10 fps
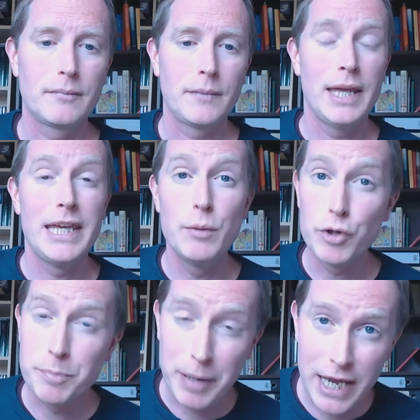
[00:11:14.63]
He
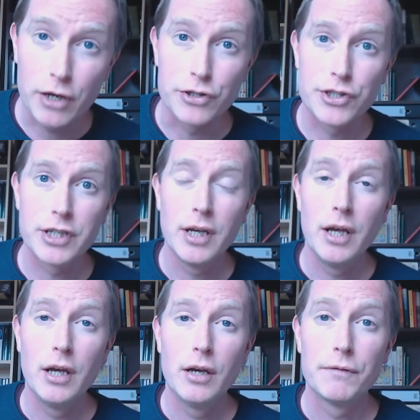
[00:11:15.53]
was pierced
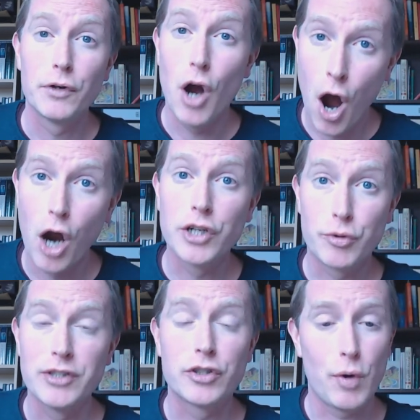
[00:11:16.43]
for our
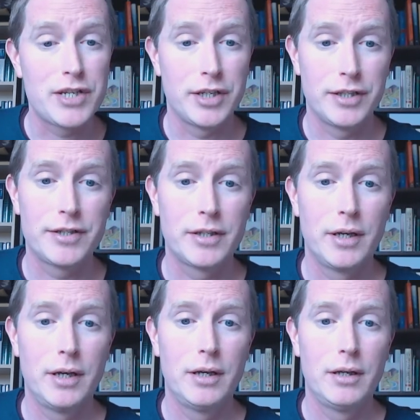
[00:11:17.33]
transgressions.
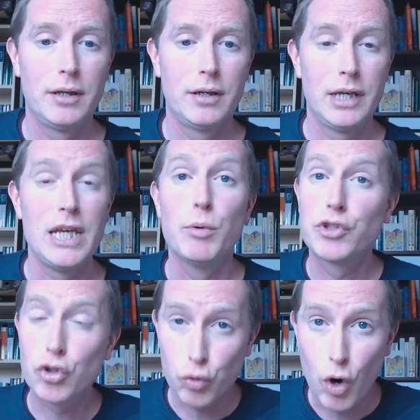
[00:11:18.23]
He was
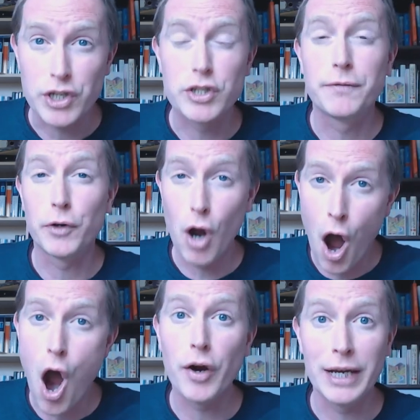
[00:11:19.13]
crushed for
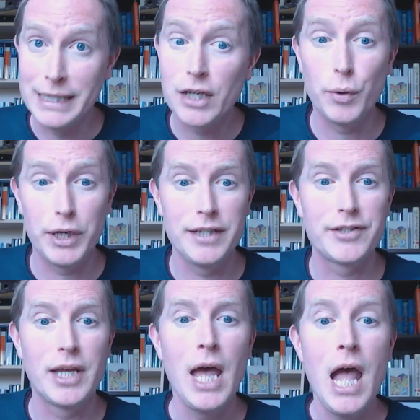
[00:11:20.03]
our
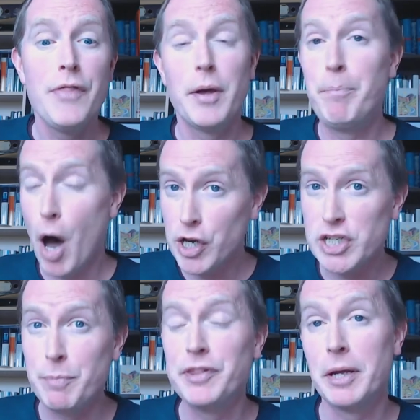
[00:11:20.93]
iniquities. The
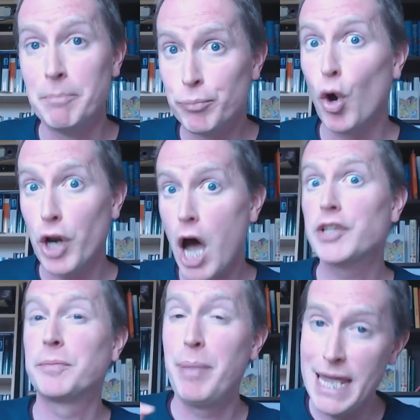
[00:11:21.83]
punishment that brought us
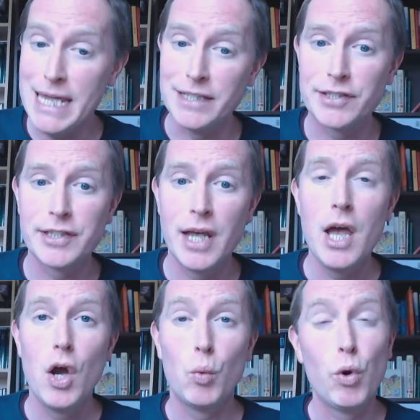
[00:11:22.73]
peace
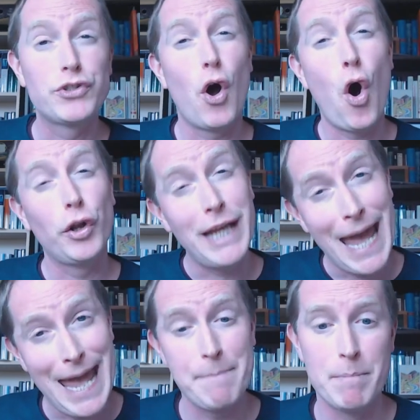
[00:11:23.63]
was on
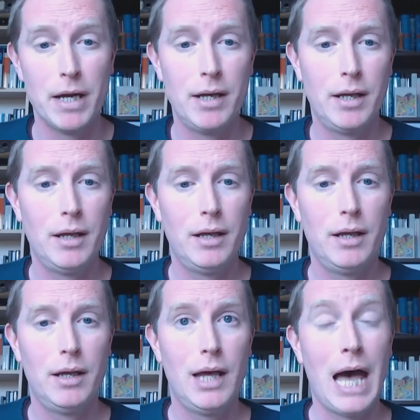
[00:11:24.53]
him,
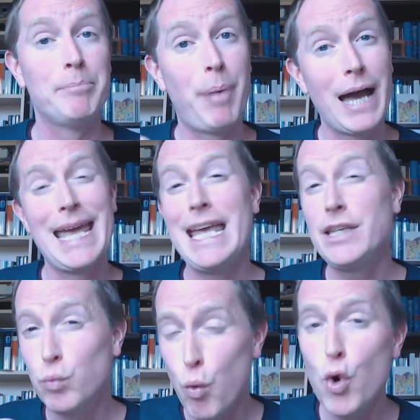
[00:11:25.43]
and by
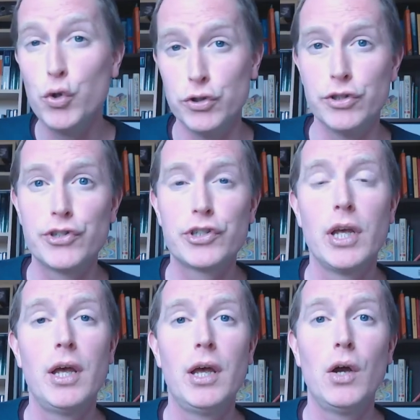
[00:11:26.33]
his wounds
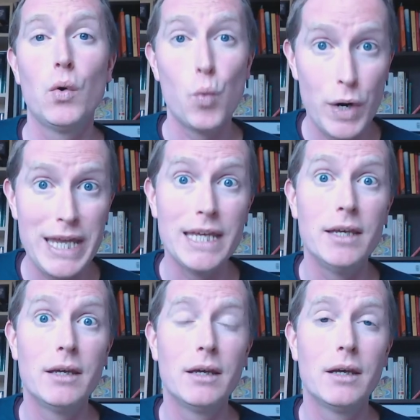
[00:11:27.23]
we
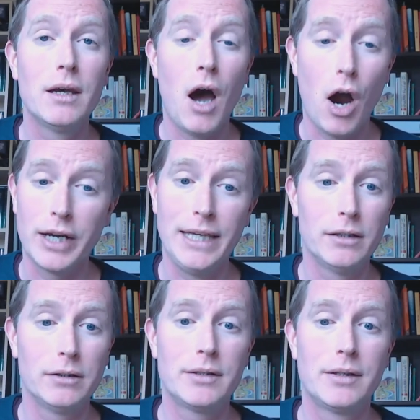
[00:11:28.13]
are healed.